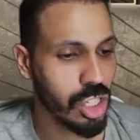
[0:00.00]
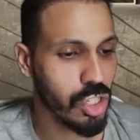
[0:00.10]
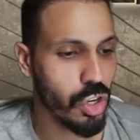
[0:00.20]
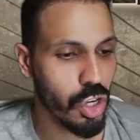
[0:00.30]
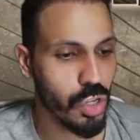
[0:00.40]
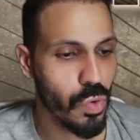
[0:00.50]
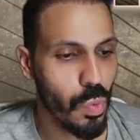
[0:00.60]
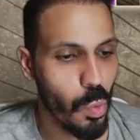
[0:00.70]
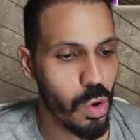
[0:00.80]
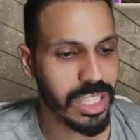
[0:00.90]
You earn
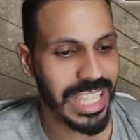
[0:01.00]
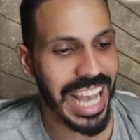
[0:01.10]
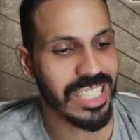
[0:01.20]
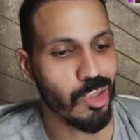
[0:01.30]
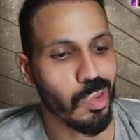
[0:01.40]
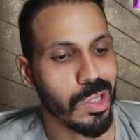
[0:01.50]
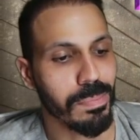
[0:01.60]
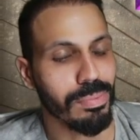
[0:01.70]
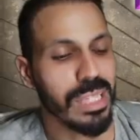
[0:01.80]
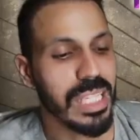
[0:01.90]
rewards as you
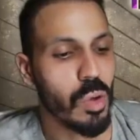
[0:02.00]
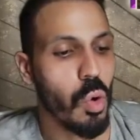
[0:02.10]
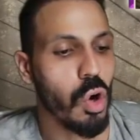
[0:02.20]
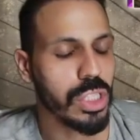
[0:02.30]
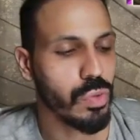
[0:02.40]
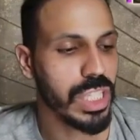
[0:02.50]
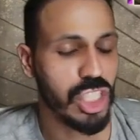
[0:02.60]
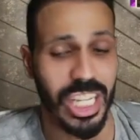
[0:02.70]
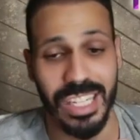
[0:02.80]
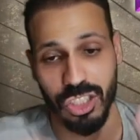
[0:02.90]
complete all three
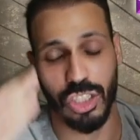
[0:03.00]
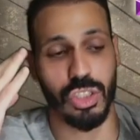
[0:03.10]
challenges.